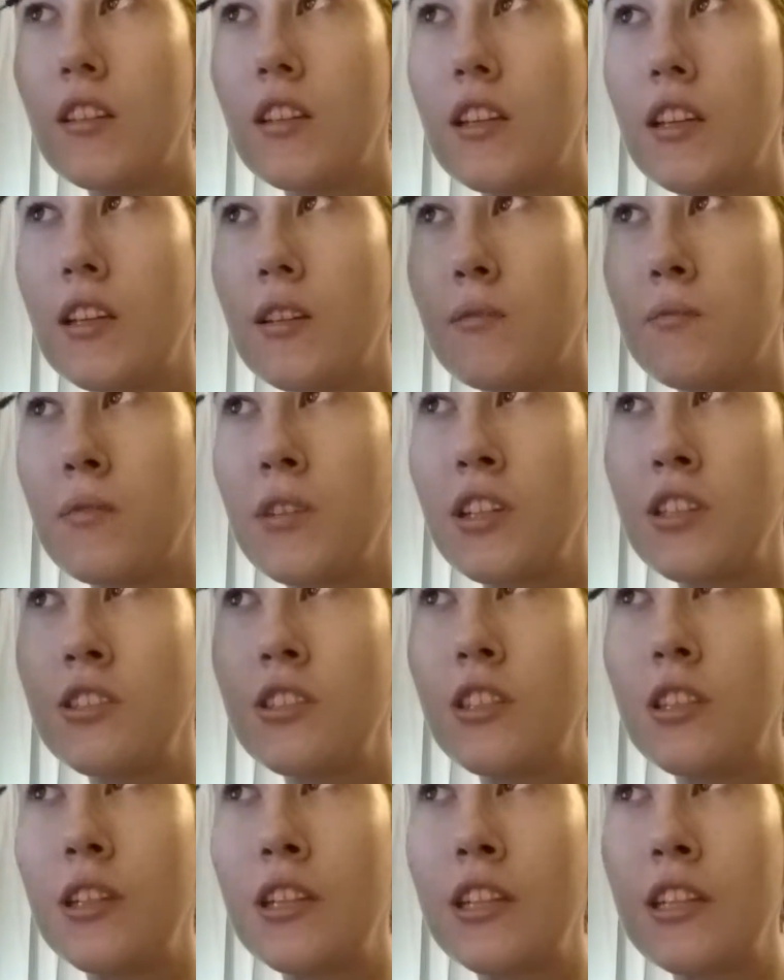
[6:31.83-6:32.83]
And make
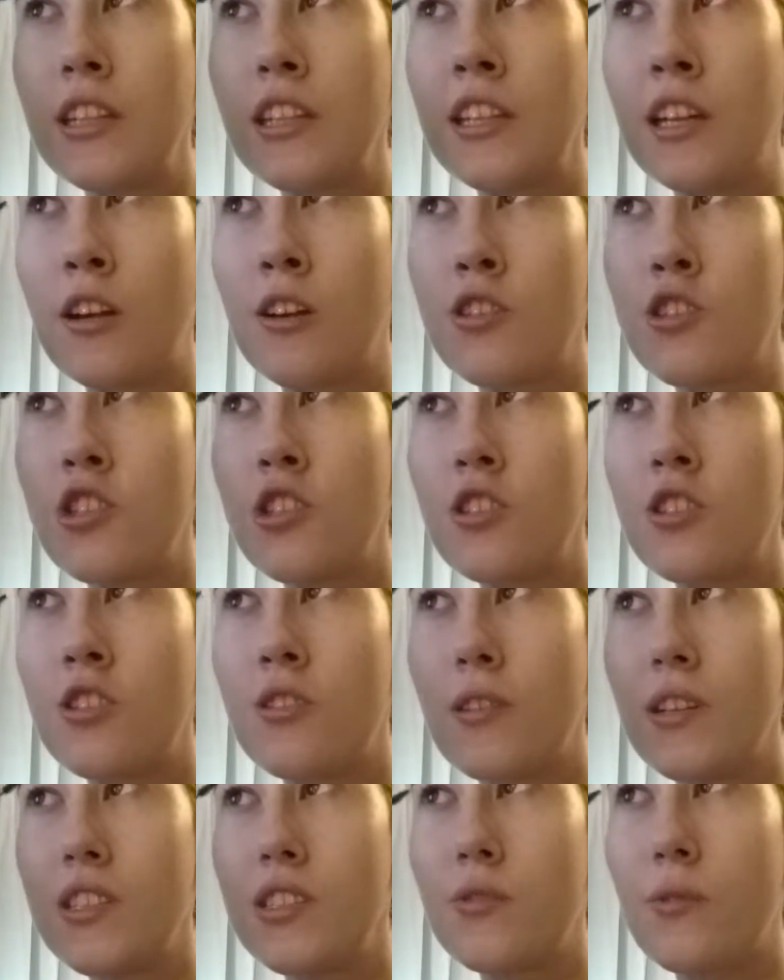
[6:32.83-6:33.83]
sure you get the arch
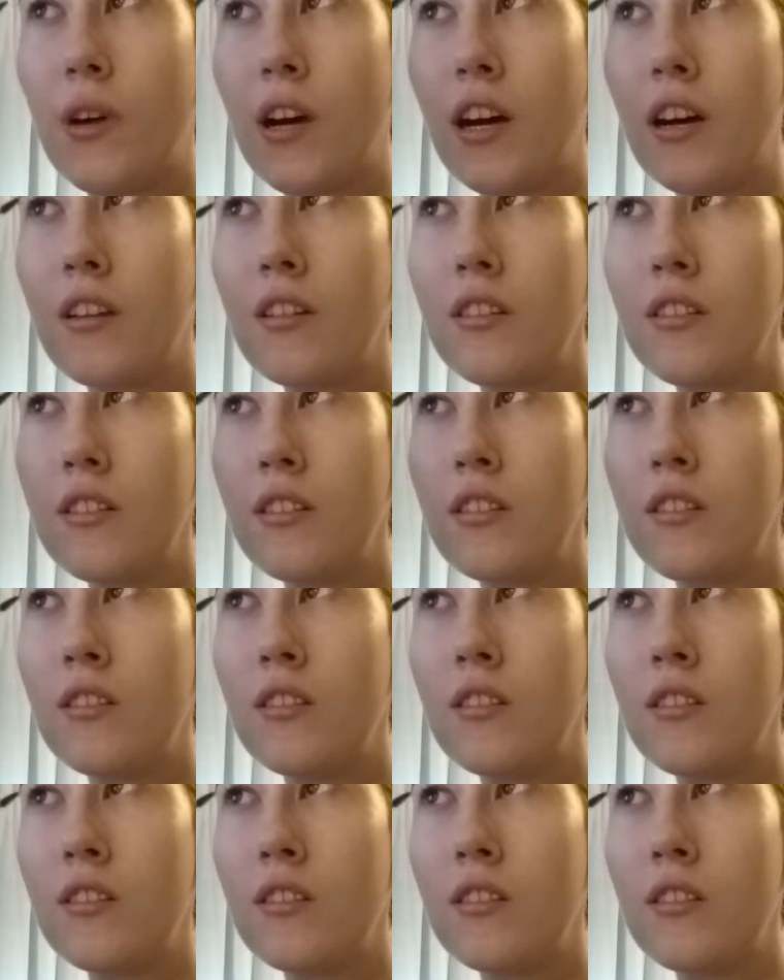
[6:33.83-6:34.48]
too as well.